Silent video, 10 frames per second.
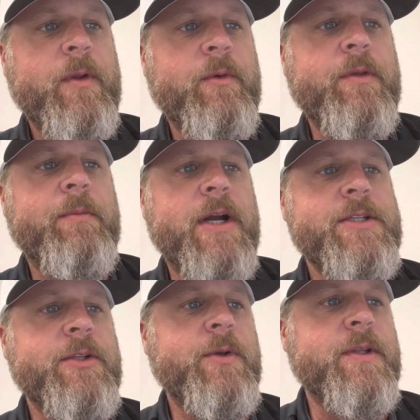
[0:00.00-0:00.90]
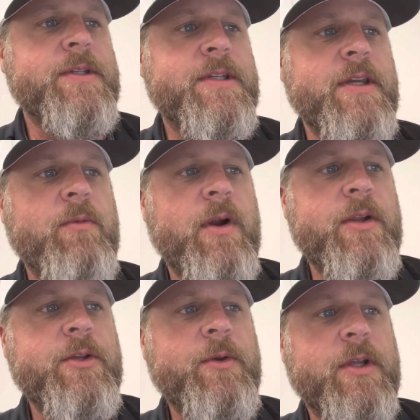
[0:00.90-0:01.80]
With a budget, you can see where
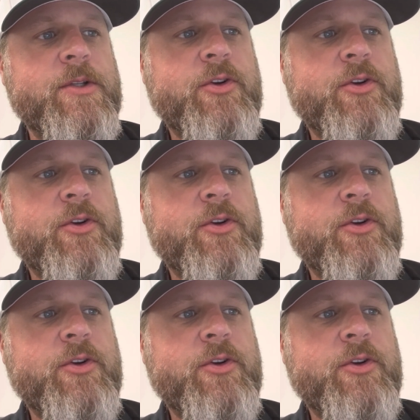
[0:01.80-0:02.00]
you can